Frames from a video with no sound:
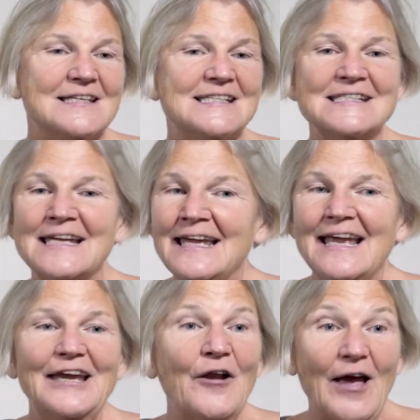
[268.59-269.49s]
This is,
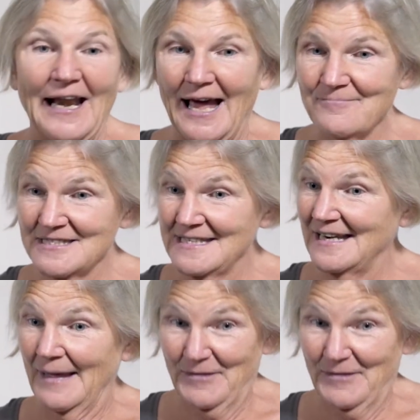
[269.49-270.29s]
and I'm sitting,